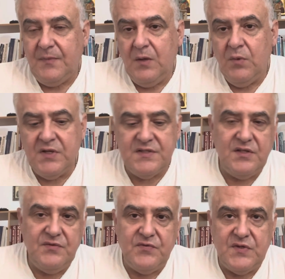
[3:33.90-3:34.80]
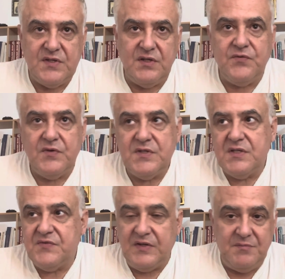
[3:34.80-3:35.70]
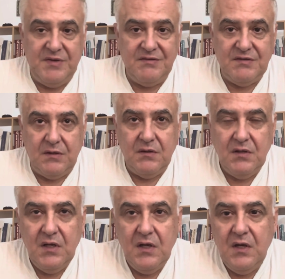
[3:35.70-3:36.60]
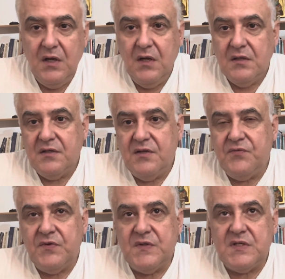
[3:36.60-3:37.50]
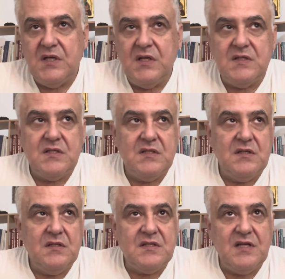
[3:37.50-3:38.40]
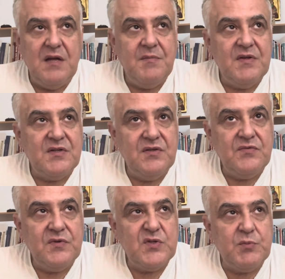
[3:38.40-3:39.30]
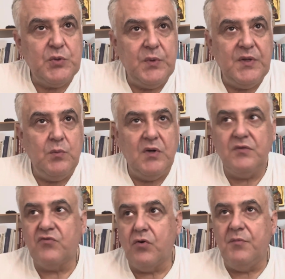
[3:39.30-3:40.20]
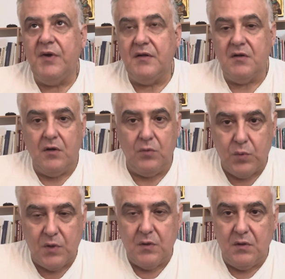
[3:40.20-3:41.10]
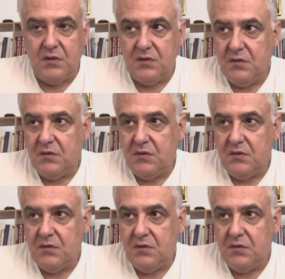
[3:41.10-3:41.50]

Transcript: What is the difference? The difference is fundamental. The difference is the same as the difference between one room and the whole world.